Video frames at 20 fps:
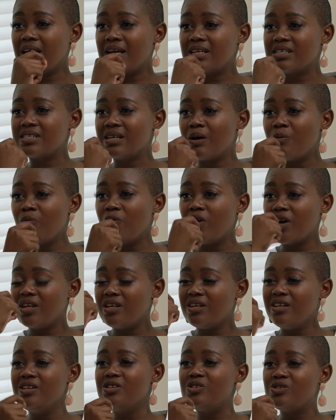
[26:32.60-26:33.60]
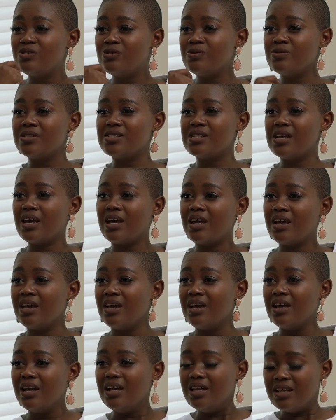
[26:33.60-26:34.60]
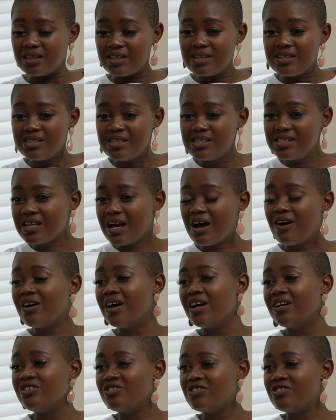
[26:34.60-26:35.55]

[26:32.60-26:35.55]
Like someone needs to say, this is how I